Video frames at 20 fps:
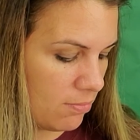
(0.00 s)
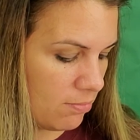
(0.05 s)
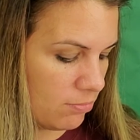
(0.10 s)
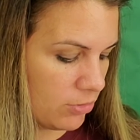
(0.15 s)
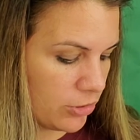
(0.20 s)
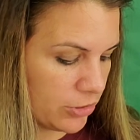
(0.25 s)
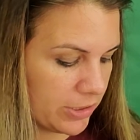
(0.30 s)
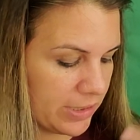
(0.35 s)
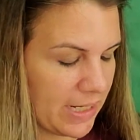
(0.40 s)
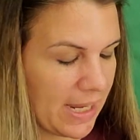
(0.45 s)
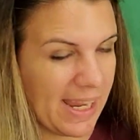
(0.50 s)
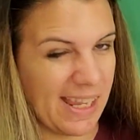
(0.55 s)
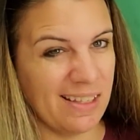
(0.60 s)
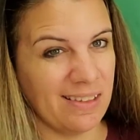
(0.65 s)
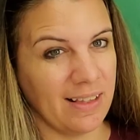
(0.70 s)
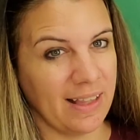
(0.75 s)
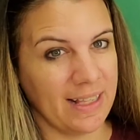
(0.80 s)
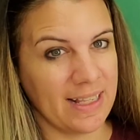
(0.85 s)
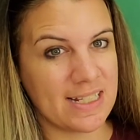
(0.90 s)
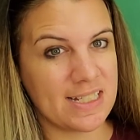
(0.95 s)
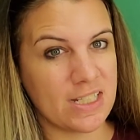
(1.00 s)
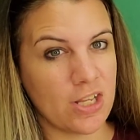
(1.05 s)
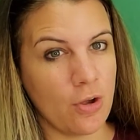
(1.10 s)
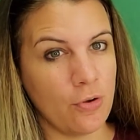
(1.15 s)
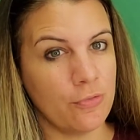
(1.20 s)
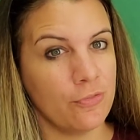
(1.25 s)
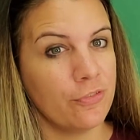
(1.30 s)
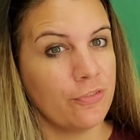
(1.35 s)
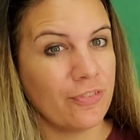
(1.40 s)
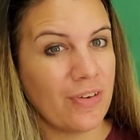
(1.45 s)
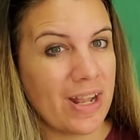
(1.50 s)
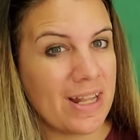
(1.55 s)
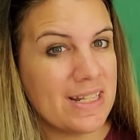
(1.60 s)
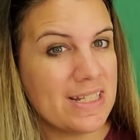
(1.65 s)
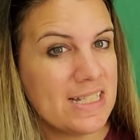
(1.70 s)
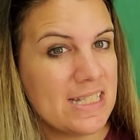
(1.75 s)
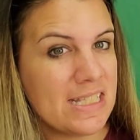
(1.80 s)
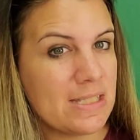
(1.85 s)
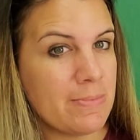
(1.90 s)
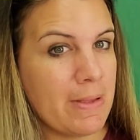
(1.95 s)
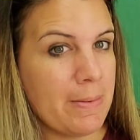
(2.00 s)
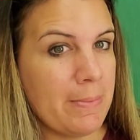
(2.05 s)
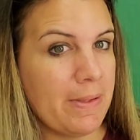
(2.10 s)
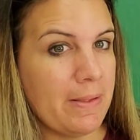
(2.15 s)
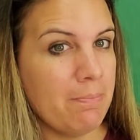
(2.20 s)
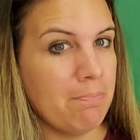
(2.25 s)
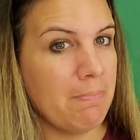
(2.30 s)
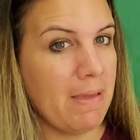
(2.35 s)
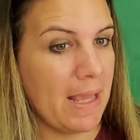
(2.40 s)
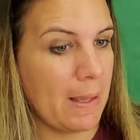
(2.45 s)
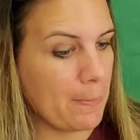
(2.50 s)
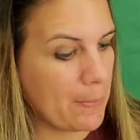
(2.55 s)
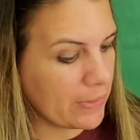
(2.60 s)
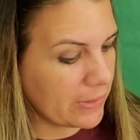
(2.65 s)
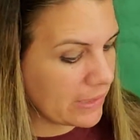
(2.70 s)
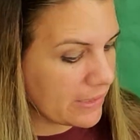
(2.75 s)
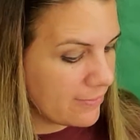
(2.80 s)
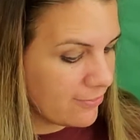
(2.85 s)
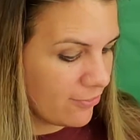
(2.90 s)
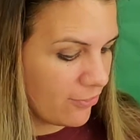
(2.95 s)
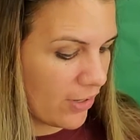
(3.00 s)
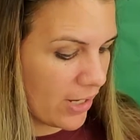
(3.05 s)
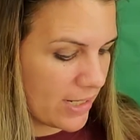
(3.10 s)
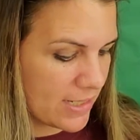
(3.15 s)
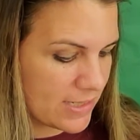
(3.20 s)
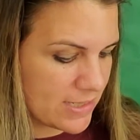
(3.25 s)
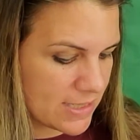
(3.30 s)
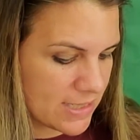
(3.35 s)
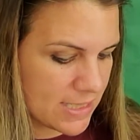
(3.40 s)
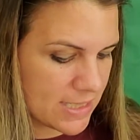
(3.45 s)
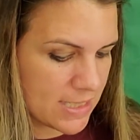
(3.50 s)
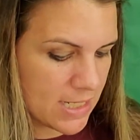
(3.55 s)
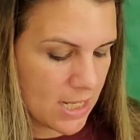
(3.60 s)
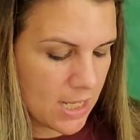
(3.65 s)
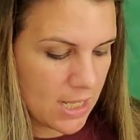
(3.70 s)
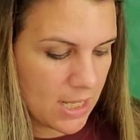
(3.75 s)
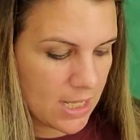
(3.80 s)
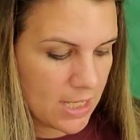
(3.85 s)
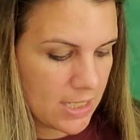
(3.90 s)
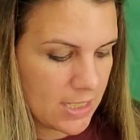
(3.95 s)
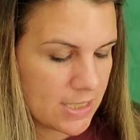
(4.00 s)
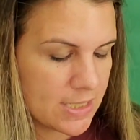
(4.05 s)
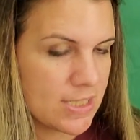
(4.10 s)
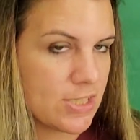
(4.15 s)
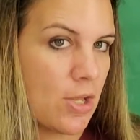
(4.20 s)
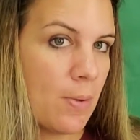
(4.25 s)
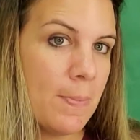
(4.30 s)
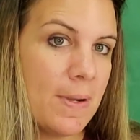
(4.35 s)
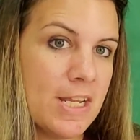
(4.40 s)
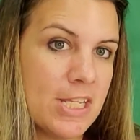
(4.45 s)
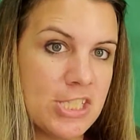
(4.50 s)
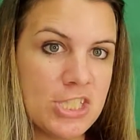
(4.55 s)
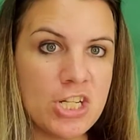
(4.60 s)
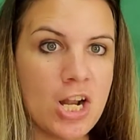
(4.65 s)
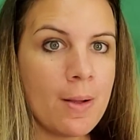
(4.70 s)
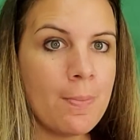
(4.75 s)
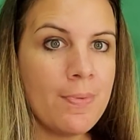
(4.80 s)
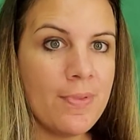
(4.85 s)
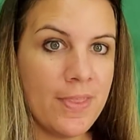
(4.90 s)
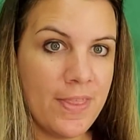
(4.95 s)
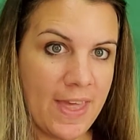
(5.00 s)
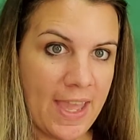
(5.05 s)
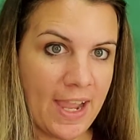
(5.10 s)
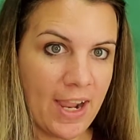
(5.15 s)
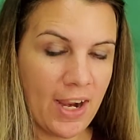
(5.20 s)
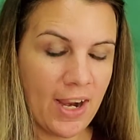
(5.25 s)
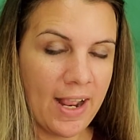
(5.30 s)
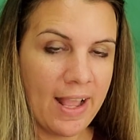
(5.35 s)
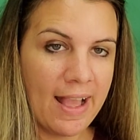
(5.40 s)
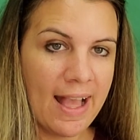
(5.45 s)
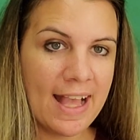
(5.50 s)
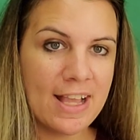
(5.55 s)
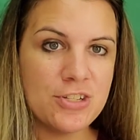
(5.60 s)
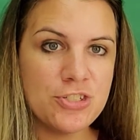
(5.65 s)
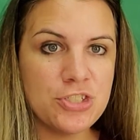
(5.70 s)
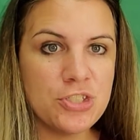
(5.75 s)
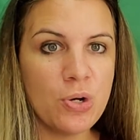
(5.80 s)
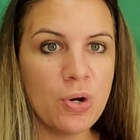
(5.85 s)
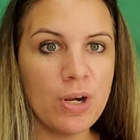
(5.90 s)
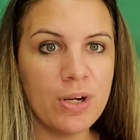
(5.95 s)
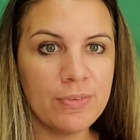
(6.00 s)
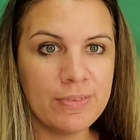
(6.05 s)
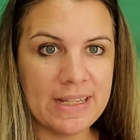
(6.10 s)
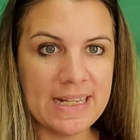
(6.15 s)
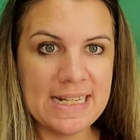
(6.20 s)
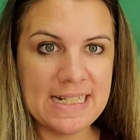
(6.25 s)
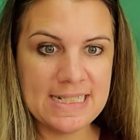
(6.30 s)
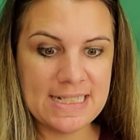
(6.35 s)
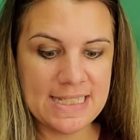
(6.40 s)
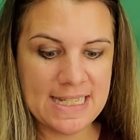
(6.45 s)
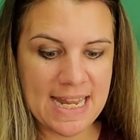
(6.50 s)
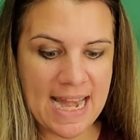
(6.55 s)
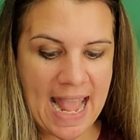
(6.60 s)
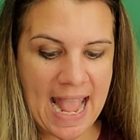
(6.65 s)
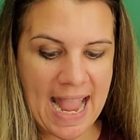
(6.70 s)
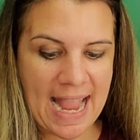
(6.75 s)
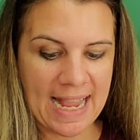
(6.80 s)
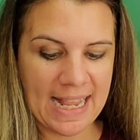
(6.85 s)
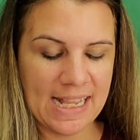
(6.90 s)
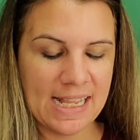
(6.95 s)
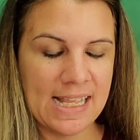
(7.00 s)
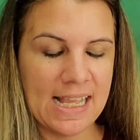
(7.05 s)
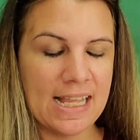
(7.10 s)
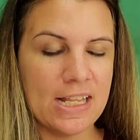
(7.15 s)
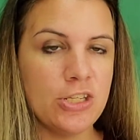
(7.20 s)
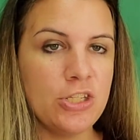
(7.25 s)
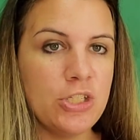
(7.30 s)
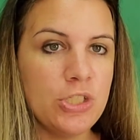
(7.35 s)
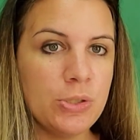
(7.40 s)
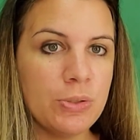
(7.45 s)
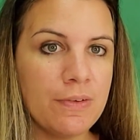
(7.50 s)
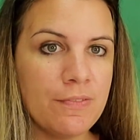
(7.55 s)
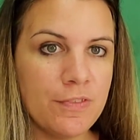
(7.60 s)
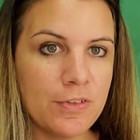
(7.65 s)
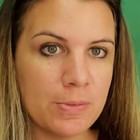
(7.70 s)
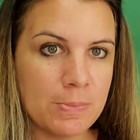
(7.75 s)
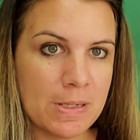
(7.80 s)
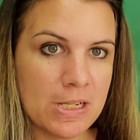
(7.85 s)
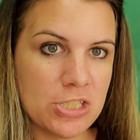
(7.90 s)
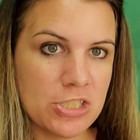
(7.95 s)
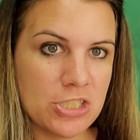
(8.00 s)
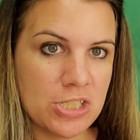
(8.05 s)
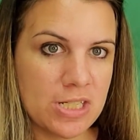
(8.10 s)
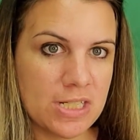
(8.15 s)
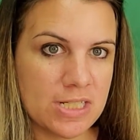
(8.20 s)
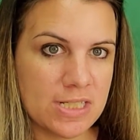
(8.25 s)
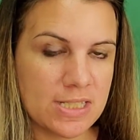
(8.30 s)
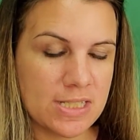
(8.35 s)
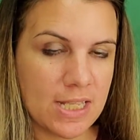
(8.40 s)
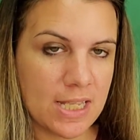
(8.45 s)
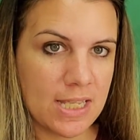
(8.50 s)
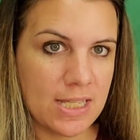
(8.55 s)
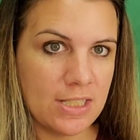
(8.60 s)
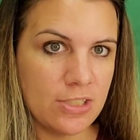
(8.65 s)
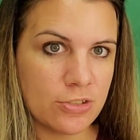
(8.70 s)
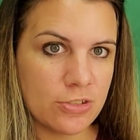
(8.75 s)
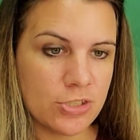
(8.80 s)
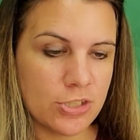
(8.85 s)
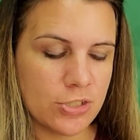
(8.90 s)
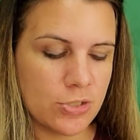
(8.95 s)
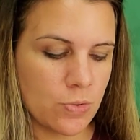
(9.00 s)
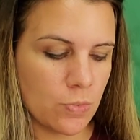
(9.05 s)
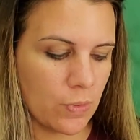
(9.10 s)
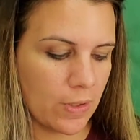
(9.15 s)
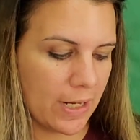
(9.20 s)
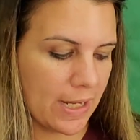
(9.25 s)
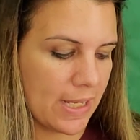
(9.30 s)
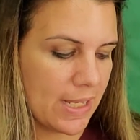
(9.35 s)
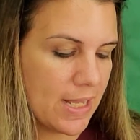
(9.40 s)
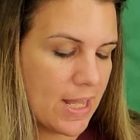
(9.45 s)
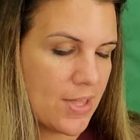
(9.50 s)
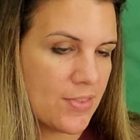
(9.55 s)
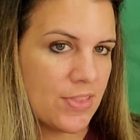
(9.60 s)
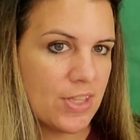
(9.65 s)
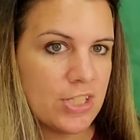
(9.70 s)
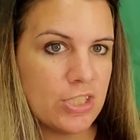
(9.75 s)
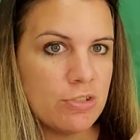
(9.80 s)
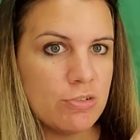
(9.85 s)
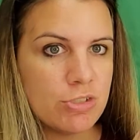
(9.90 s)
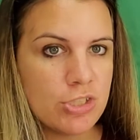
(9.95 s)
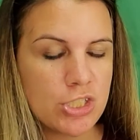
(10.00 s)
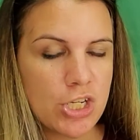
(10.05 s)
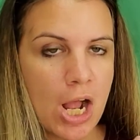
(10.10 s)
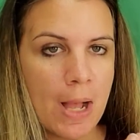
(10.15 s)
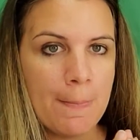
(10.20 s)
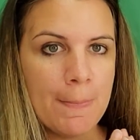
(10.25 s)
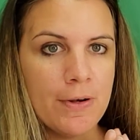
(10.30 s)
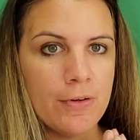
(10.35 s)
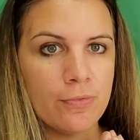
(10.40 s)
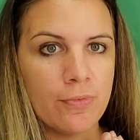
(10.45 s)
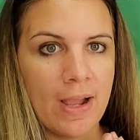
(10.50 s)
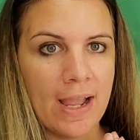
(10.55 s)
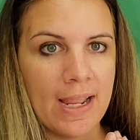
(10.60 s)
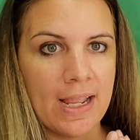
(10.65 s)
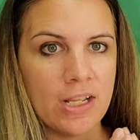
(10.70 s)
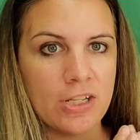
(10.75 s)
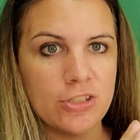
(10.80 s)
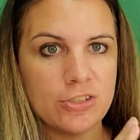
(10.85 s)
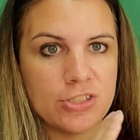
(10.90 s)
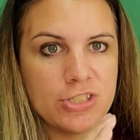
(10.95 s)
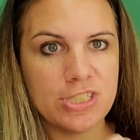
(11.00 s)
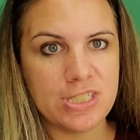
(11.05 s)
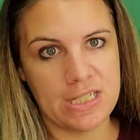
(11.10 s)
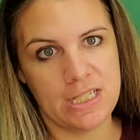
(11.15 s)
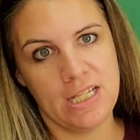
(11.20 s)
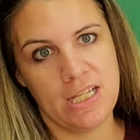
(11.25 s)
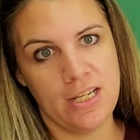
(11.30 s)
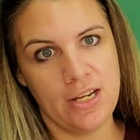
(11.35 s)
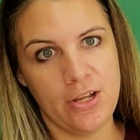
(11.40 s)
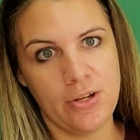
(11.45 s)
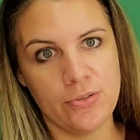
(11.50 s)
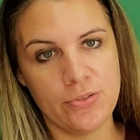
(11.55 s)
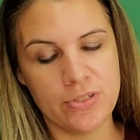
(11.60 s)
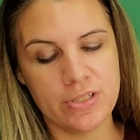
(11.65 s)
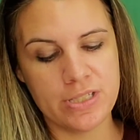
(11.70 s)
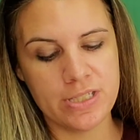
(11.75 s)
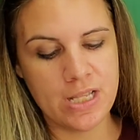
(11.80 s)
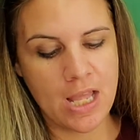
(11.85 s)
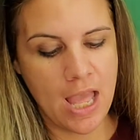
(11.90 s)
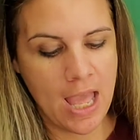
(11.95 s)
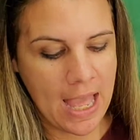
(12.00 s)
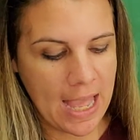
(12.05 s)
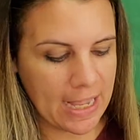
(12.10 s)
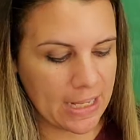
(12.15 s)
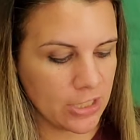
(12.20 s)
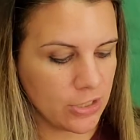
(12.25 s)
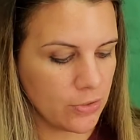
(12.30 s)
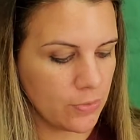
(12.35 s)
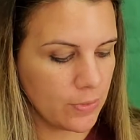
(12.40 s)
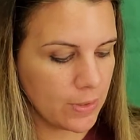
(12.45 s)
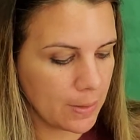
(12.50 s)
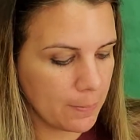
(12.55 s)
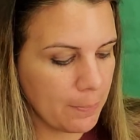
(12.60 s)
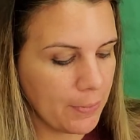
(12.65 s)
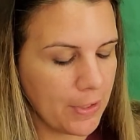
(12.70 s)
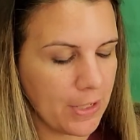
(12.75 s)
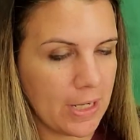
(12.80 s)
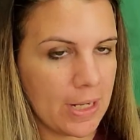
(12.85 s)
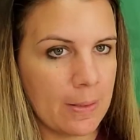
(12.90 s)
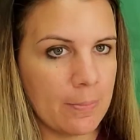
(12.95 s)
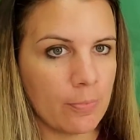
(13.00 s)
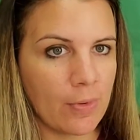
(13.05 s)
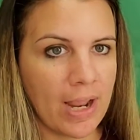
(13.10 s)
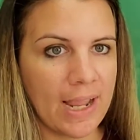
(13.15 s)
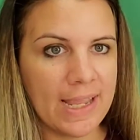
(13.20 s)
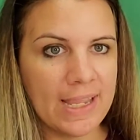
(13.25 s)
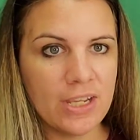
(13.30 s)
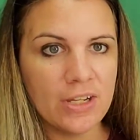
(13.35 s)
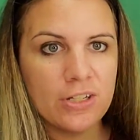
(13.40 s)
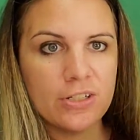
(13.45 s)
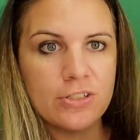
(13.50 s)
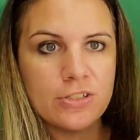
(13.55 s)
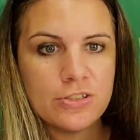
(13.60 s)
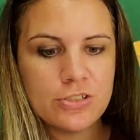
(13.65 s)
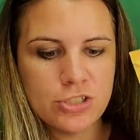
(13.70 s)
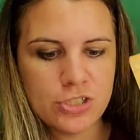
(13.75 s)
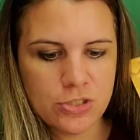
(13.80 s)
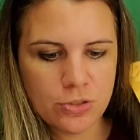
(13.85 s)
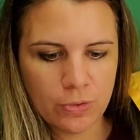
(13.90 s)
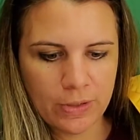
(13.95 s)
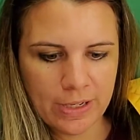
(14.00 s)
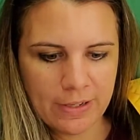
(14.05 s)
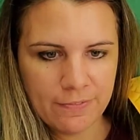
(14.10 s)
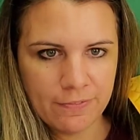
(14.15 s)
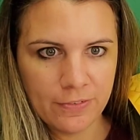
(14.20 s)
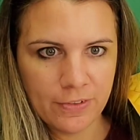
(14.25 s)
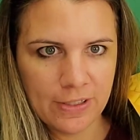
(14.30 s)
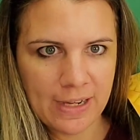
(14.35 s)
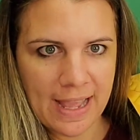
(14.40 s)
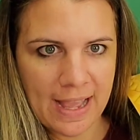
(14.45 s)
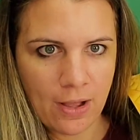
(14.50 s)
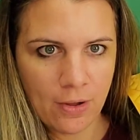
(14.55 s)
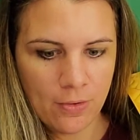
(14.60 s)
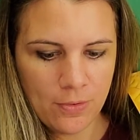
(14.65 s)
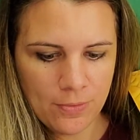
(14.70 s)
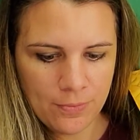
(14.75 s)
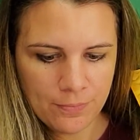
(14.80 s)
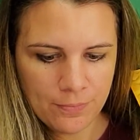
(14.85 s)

create like his own friends, maybe make-believe friends. So I'm gonna stop there. As you're reading today, new information is in your story, then you stop and write your sticky notes. And you can put them right here in your story for now.